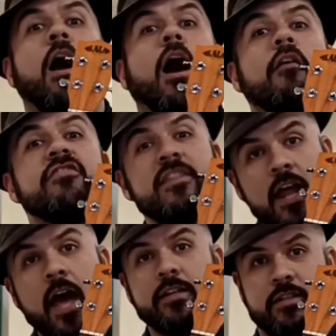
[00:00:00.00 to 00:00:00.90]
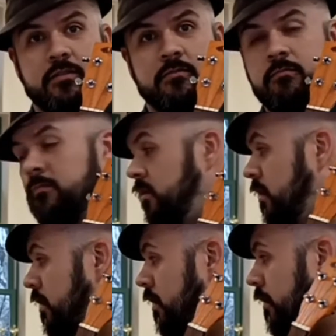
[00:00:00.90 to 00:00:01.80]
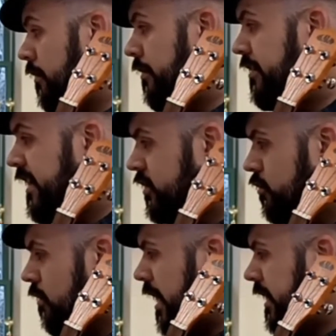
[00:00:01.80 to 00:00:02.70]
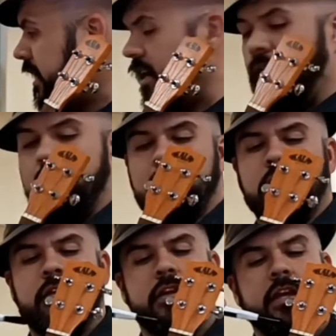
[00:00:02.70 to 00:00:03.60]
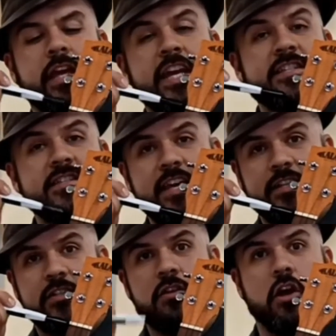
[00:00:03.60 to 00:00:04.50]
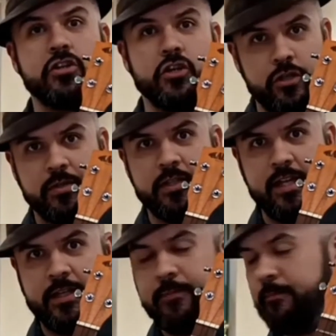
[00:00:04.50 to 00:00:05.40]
of the nut. This right here is this on your ukulele.